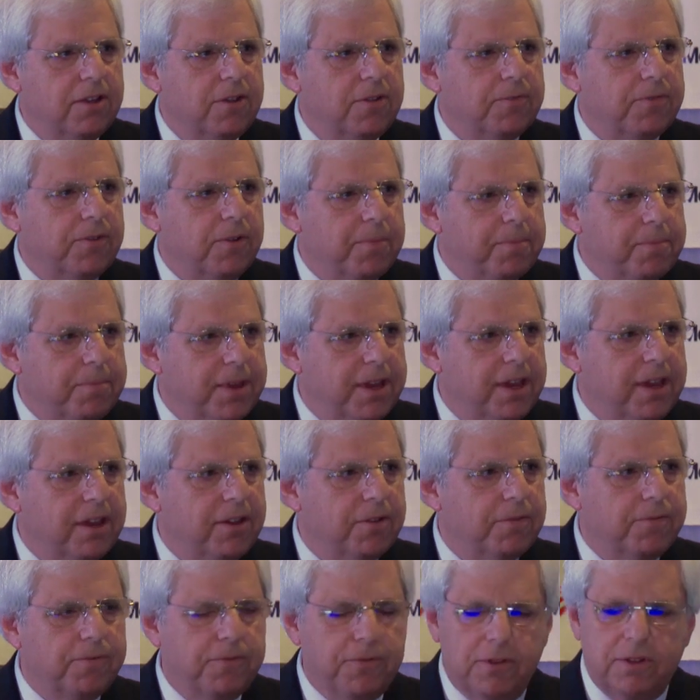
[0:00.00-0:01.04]
from
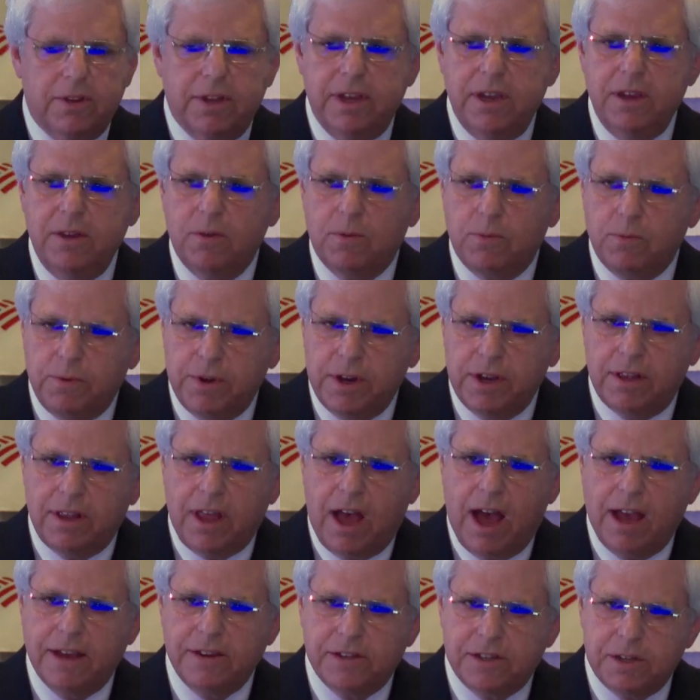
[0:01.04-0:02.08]
being fully
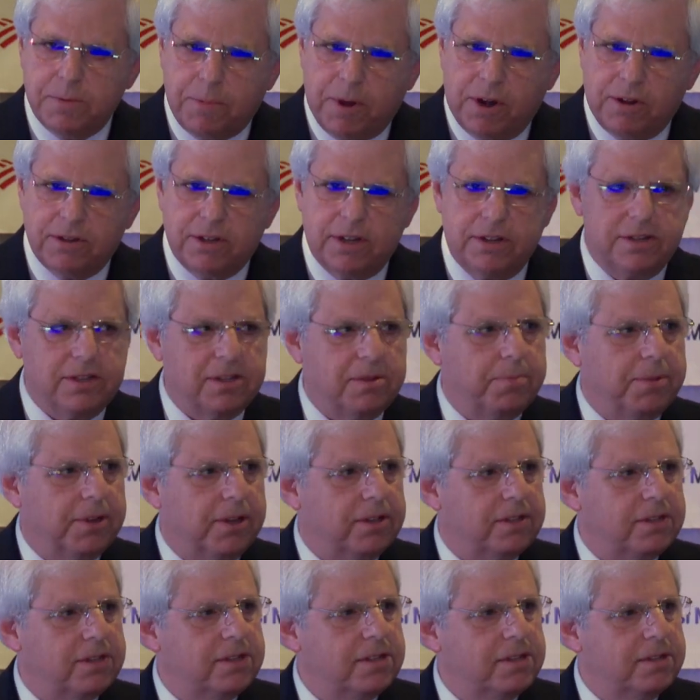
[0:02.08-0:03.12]
realized
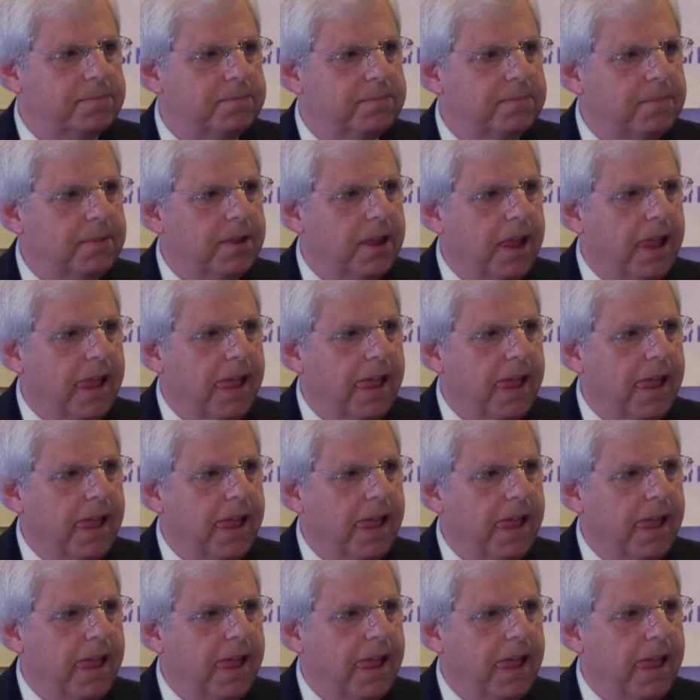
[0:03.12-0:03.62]
participants.